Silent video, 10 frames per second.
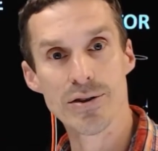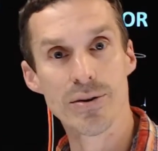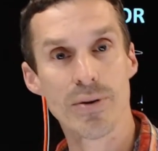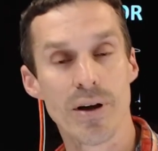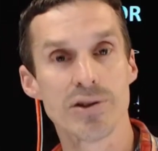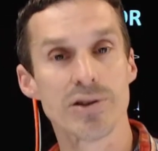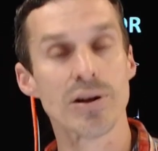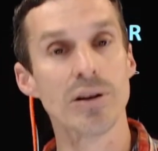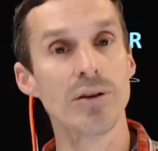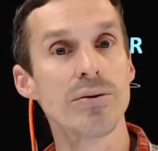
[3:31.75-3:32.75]
So a
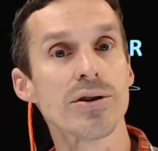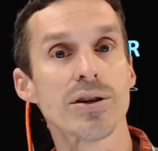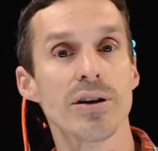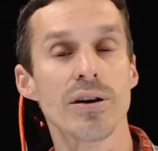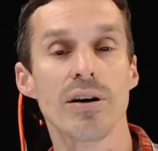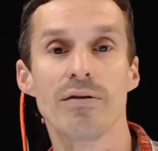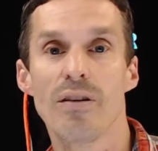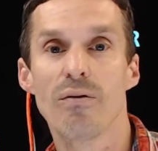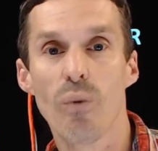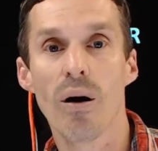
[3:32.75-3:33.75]
solution of,
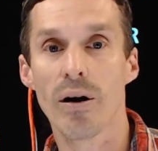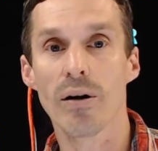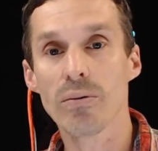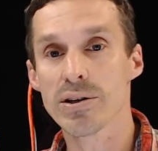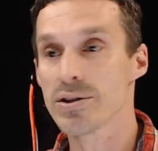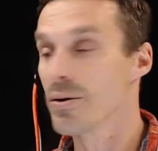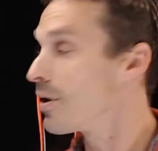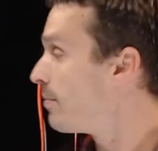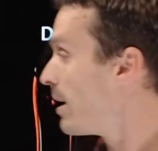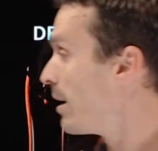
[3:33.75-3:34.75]
of water with
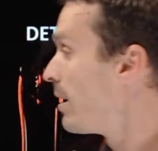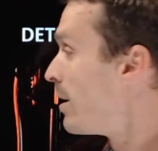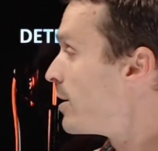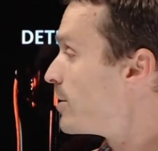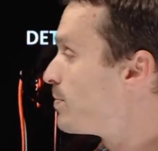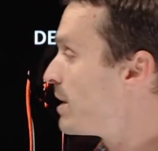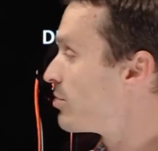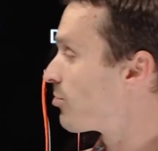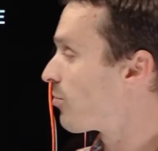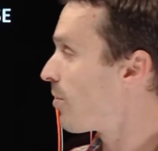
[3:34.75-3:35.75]
sodium in it is being
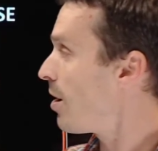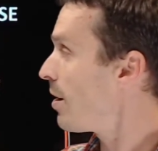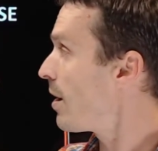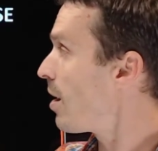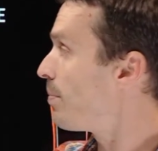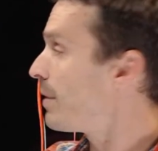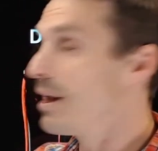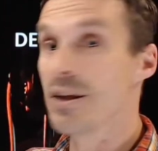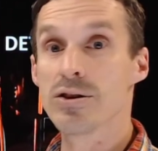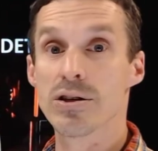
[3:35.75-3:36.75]
drawn up
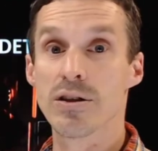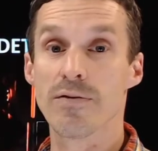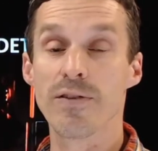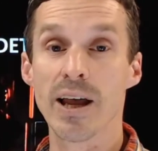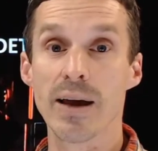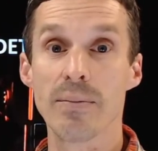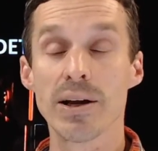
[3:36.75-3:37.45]
into the flame.